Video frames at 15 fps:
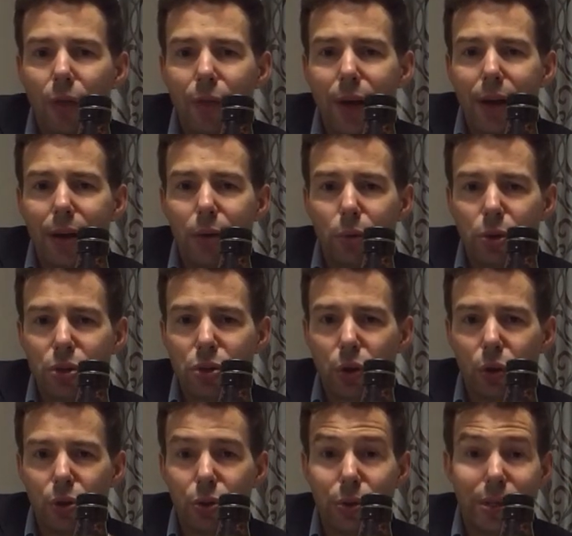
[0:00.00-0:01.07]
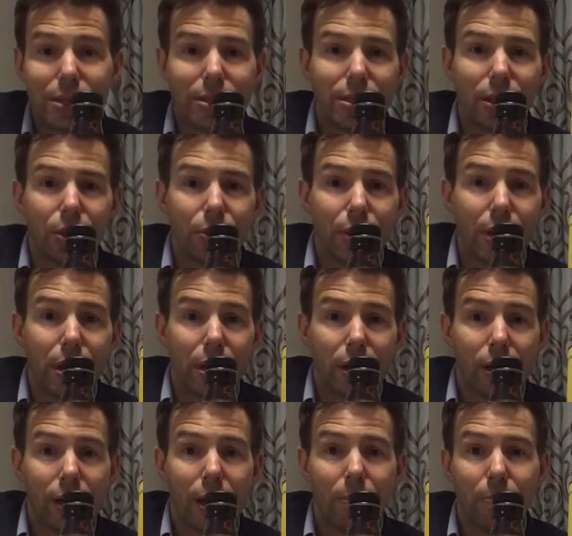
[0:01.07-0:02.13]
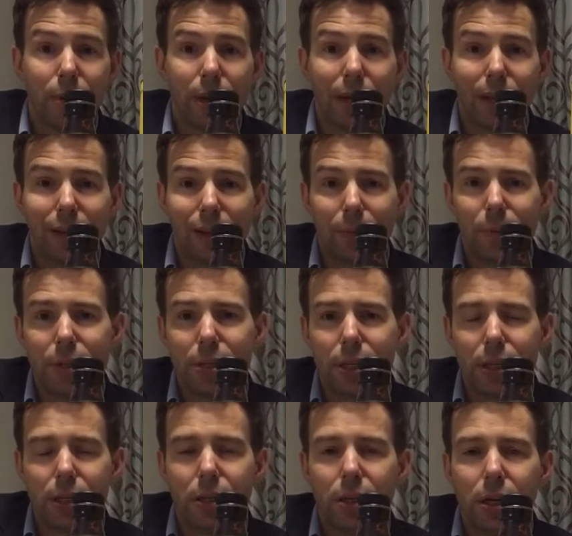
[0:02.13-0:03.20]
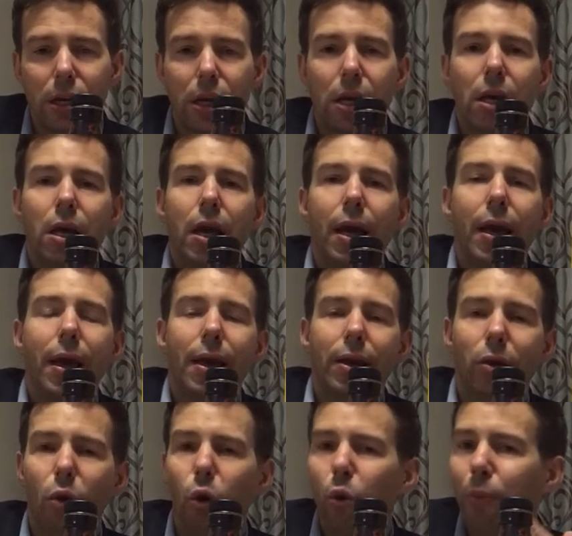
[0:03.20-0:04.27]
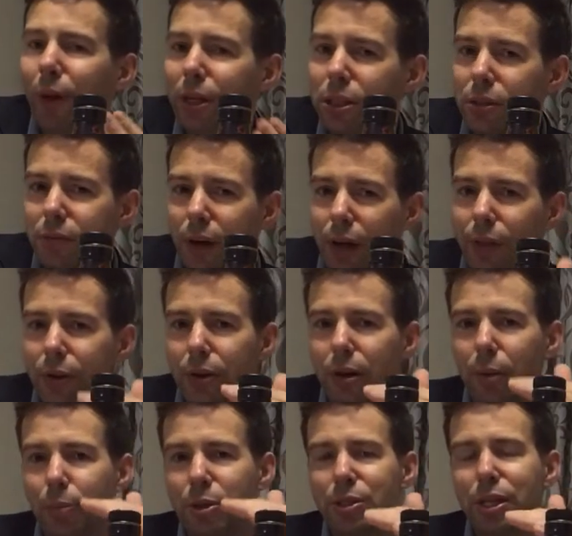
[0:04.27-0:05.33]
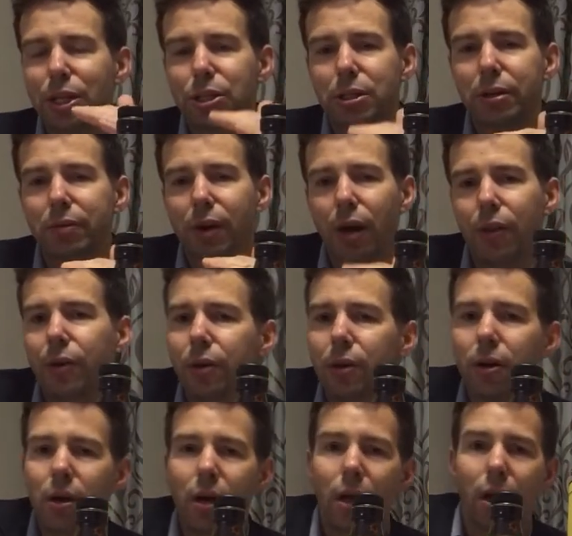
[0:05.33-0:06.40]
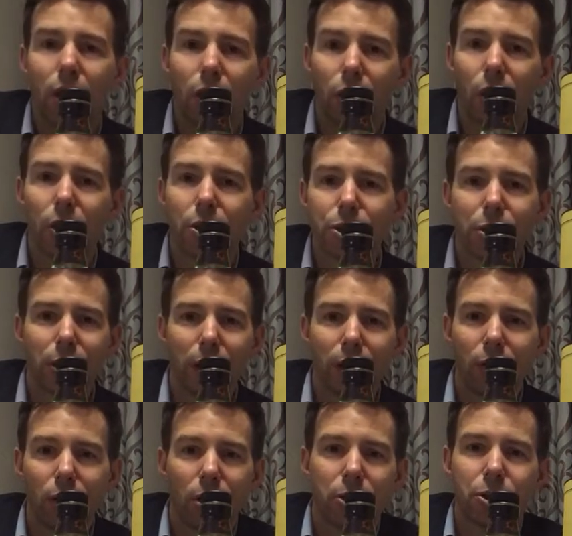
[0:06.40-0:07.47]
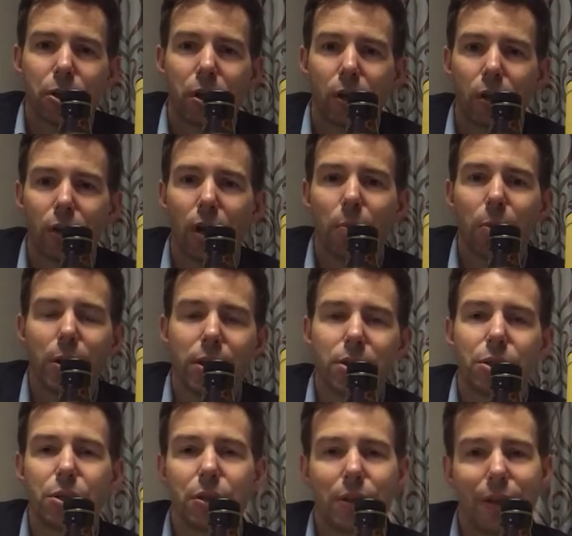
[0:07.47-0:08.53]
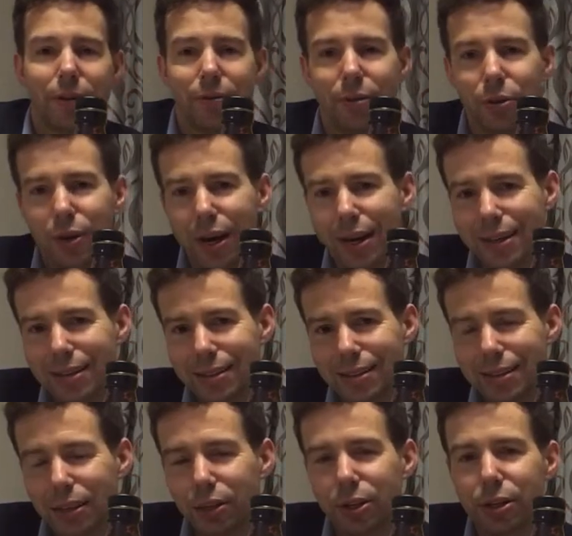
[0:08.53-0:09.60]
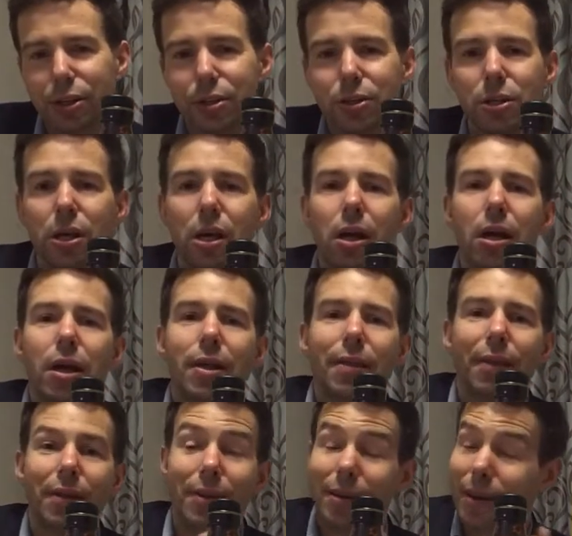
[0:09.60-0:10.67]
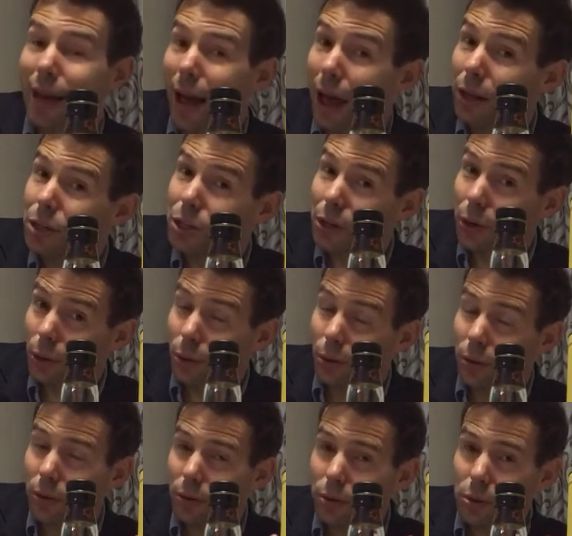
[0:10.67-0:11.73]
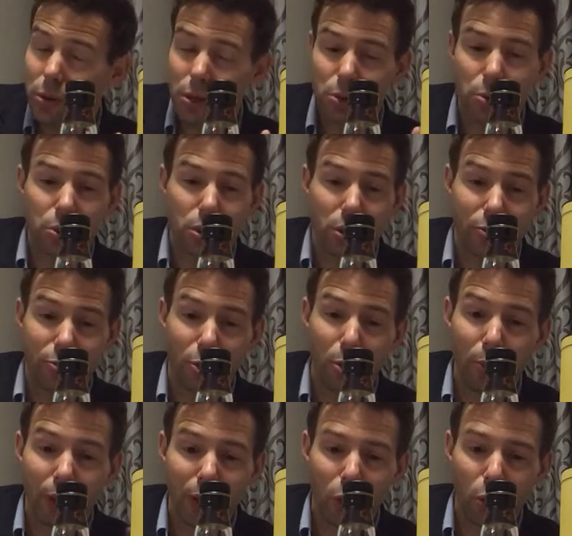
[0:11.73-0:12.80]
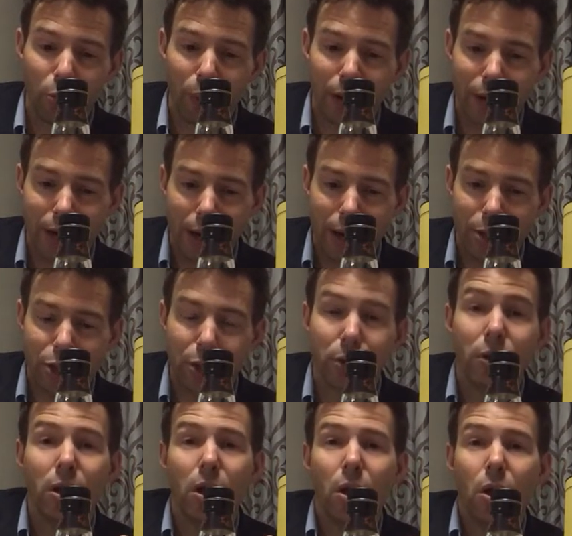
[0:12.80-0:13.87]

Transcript: then it was sold to Distillery Company Limited and a whole bunch of other, a procession of other larger and larger conglomerates, then United Distillers, then Diageo. So this was formerly owned by Diageo,